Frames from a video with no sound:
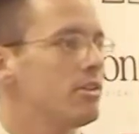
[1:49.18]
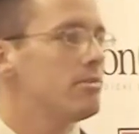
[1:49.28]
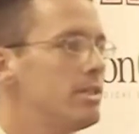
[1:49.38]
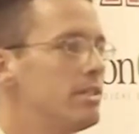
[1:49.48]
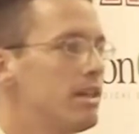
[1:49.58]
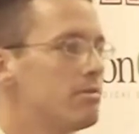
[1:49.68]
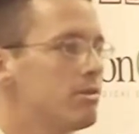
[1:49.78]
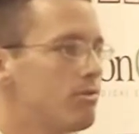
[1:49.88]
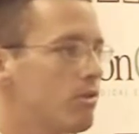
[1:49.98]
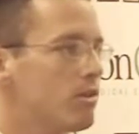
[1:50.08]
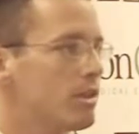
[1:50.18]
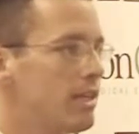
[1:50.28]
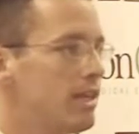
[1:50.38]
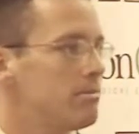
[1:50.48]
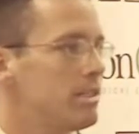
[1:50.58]
could be done before, it
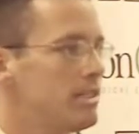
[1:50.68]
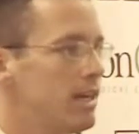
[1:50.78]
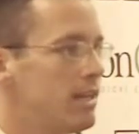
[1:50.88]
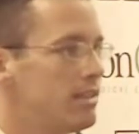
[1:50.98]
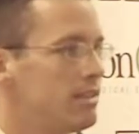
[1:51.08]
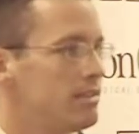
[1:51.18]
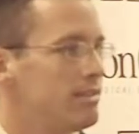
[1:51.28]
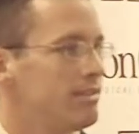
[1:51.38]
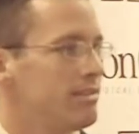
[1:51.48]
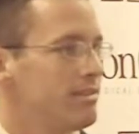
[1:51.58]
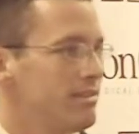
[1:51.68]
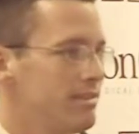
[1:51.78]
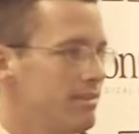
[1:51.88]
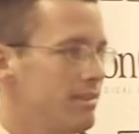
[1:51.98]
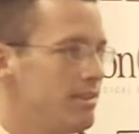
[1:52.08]
can be done
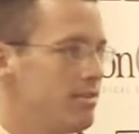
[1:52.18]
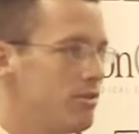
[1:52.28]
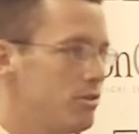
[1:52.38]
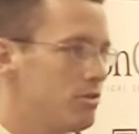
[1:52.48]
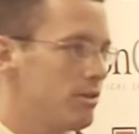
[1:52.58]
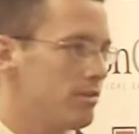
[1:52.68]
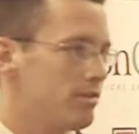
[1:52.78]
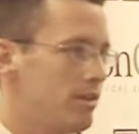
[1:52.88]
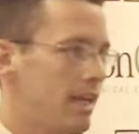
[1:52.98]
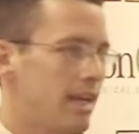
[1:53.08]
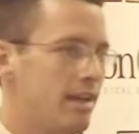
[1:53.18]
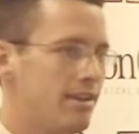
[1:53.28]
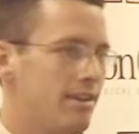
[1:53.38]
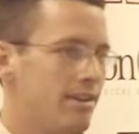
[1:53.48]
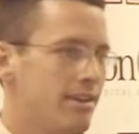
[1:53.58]
in the future. And